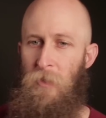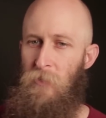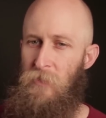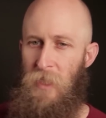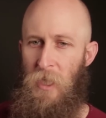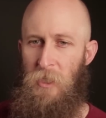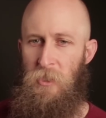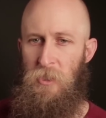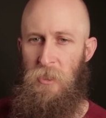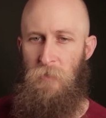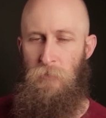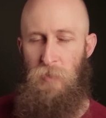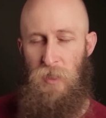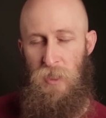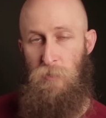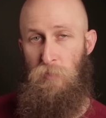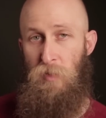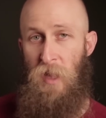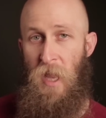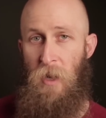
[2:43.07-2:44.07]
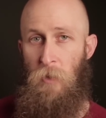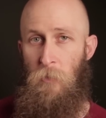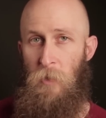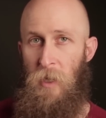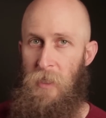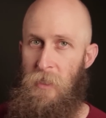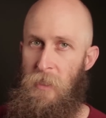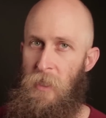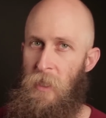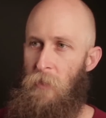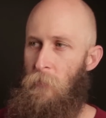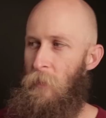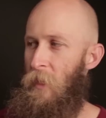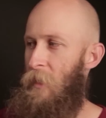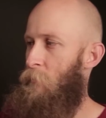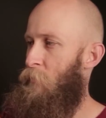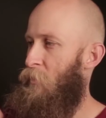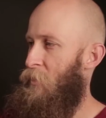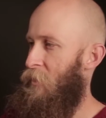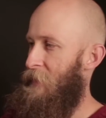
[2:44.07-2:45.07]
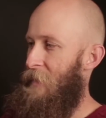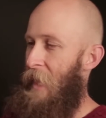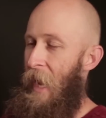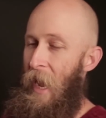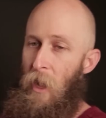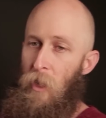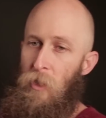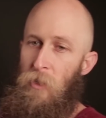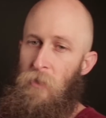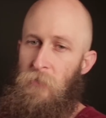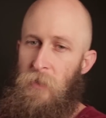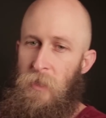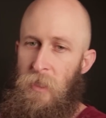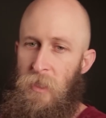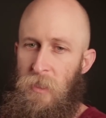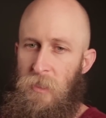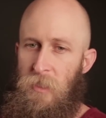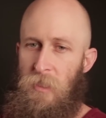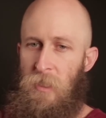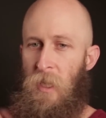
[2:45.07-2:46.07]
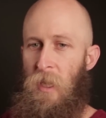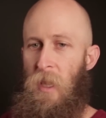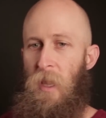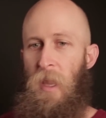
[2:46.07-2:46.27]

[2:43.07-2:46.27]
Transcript: It was actually pitch black when I did it. We had to put a towel over this